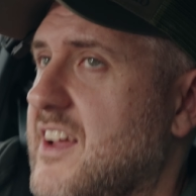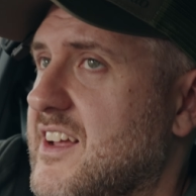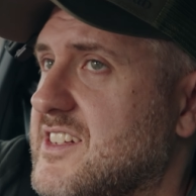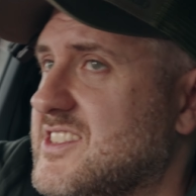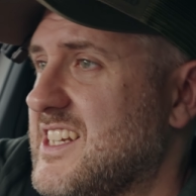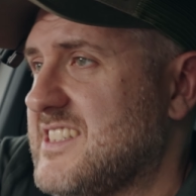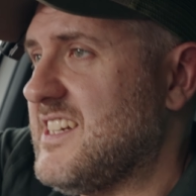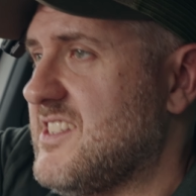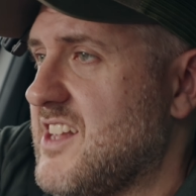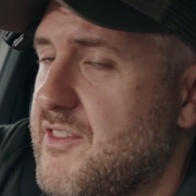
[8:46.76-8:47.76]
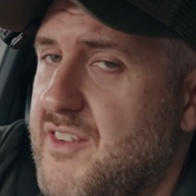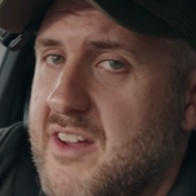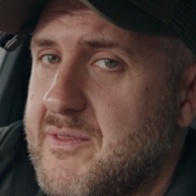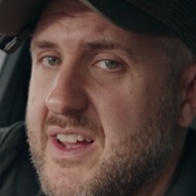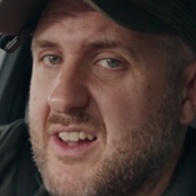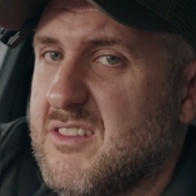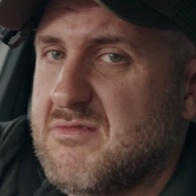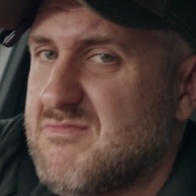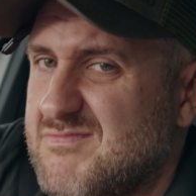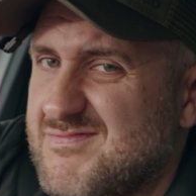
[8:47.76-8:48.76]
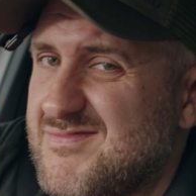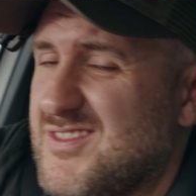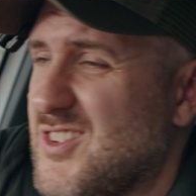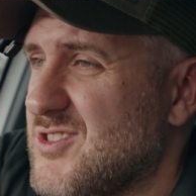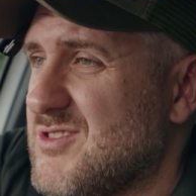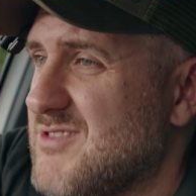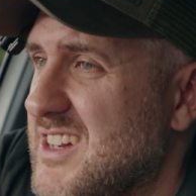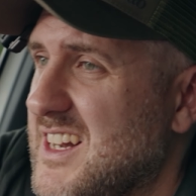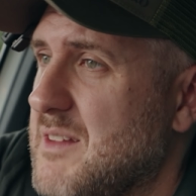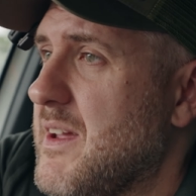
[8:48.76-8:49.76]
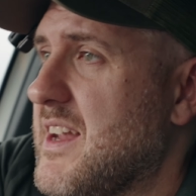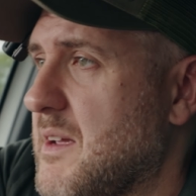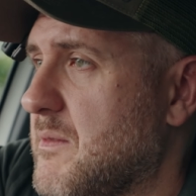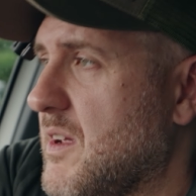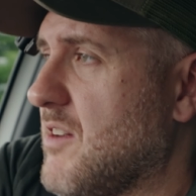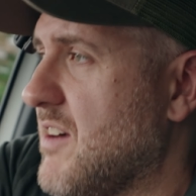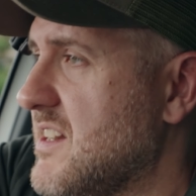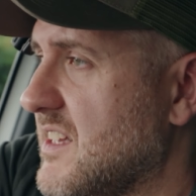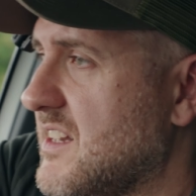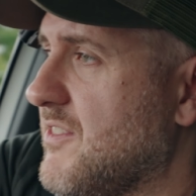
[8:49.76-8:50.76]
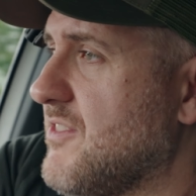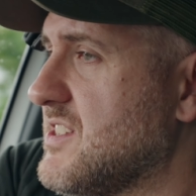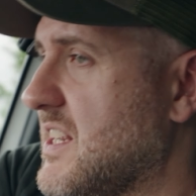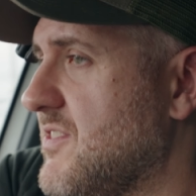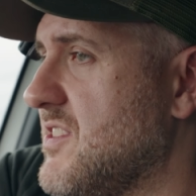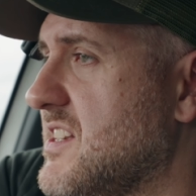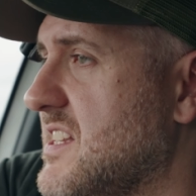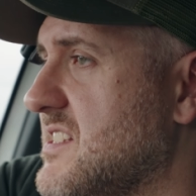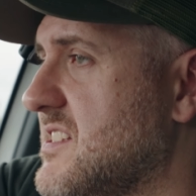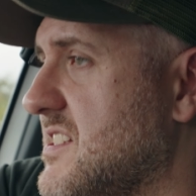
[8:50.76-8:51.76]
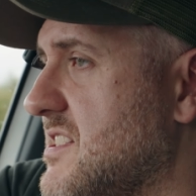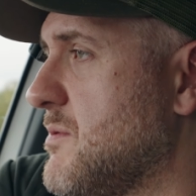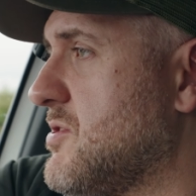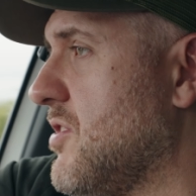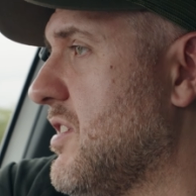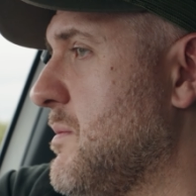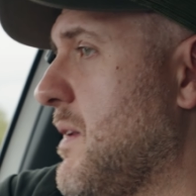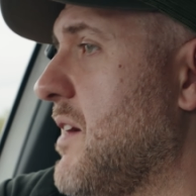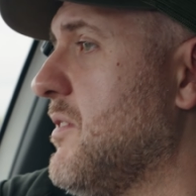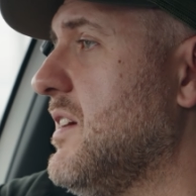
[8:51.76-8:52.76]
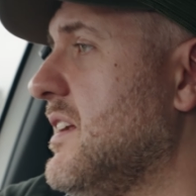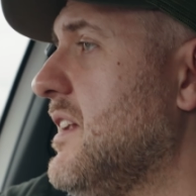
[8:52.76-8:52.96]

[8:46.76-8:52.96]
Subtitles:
At 16-35mm doesn't really make a great deal of difference given the distances that we're talking about.